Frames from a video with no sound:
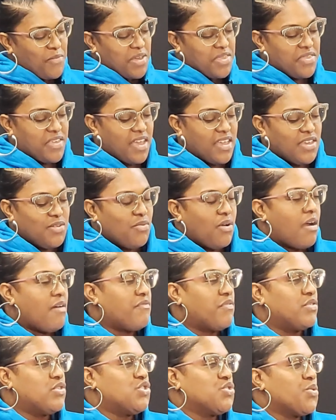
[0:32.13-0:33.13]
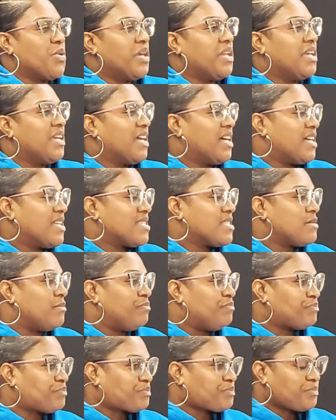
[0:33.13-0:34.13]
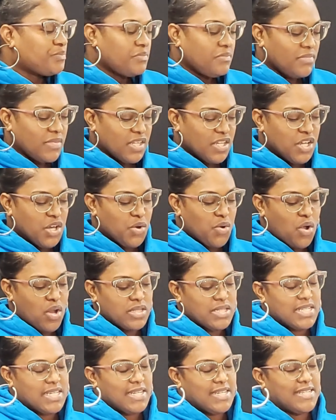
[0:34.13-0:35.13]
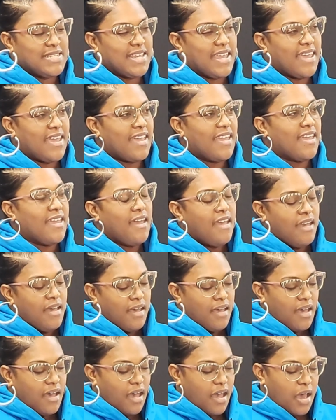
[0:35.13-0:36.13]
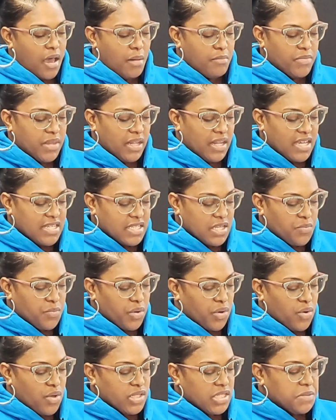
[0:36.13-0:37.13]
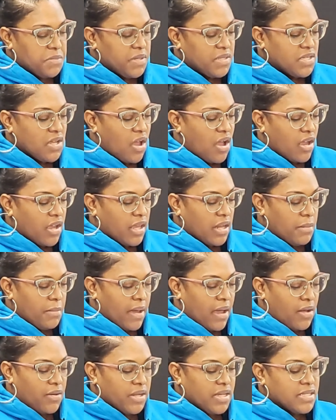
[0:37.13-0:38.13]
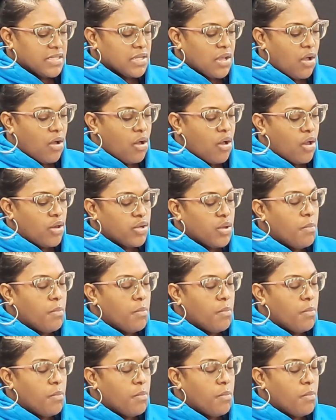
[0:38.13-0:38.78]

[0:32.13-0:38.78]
We thank you all for joining us here on today. Um, the lesson we're going to be talking about is called